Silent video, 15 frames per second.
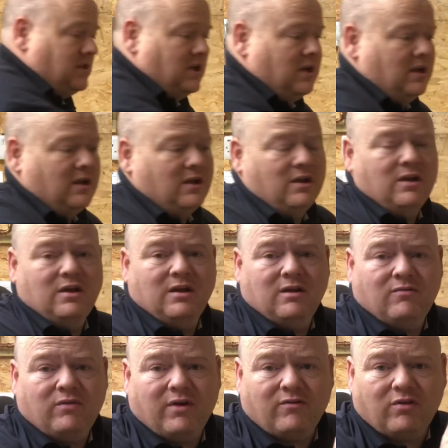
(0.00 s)
if
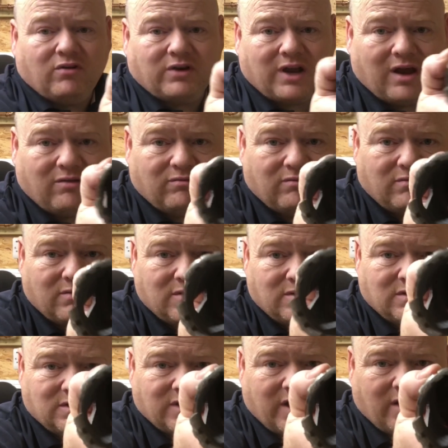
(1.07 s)
we have a look down
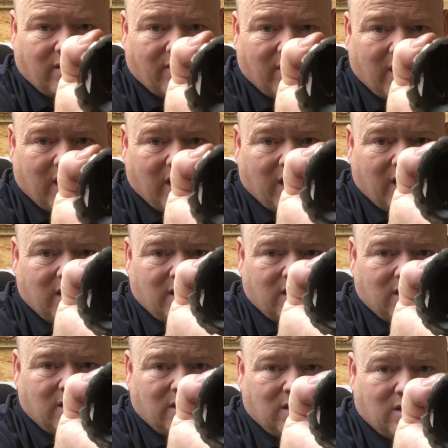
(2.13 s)
centre there,
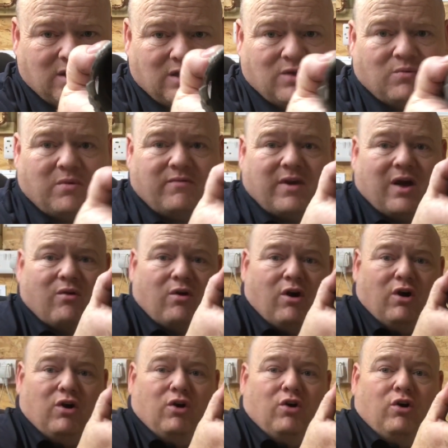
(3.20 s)
we've now got
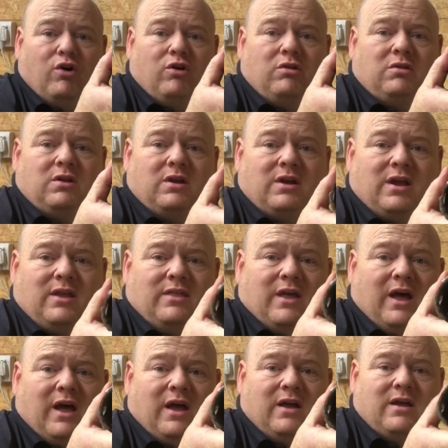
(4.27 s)
a hole in
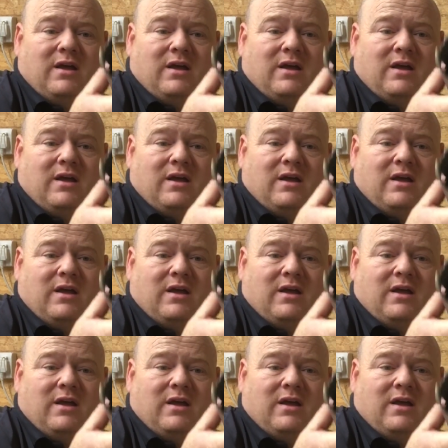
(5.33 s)
there.